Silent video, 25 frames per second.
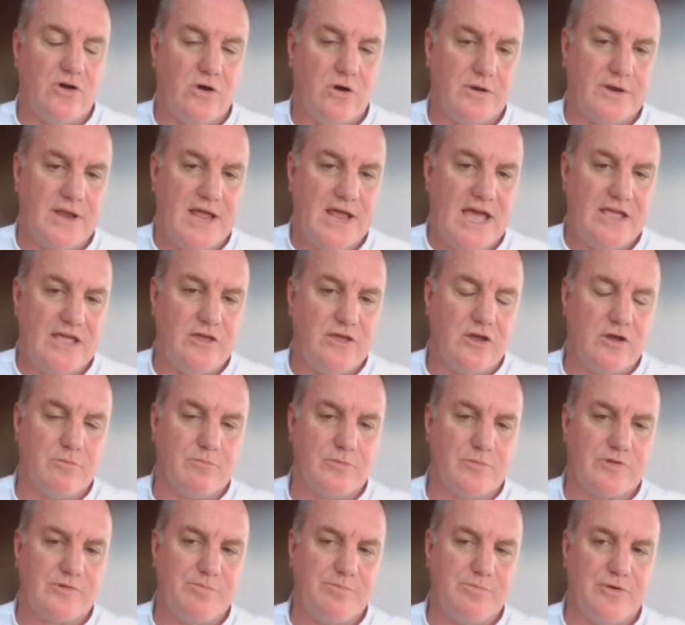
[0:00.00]
on how you
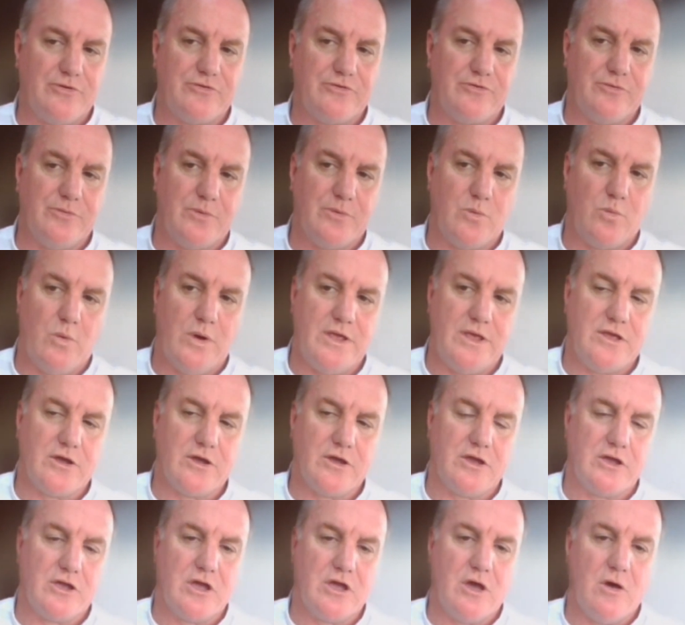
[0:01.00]
can respond to it and where
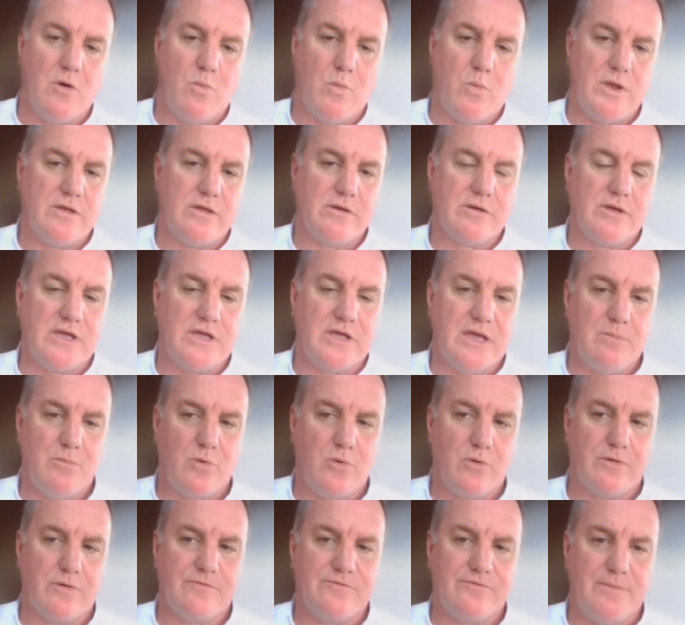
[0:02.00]
you can go and where you can get
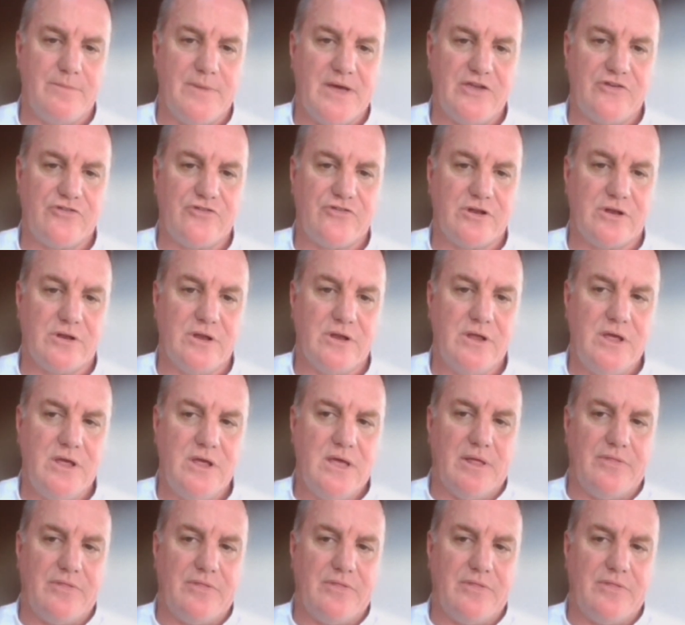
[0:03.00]
more information.